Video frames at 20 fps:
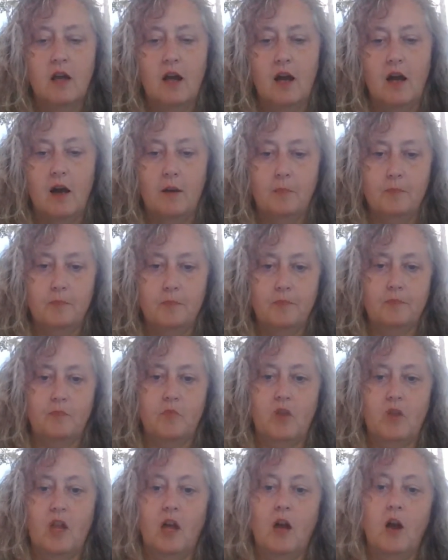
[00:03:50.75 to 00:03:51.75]
um,
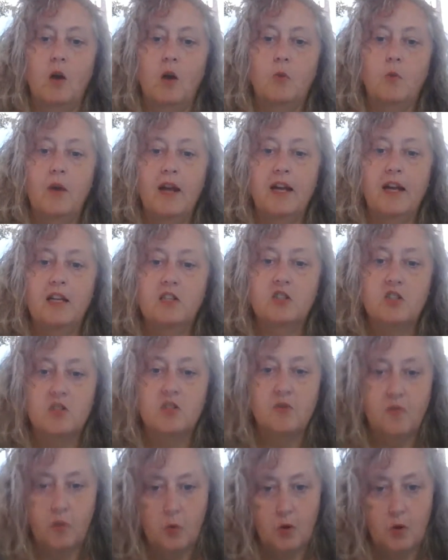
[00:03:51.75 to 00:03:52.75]
arrange
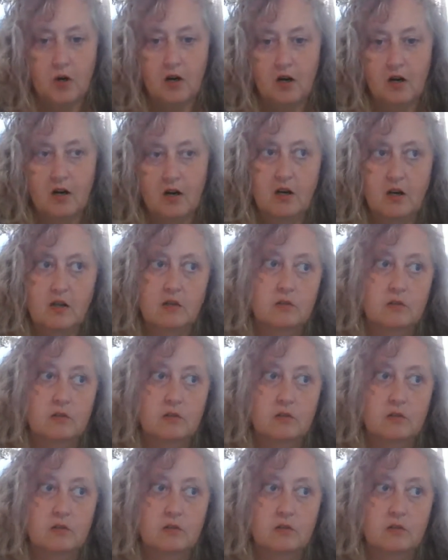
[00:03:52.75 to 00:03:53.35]
for,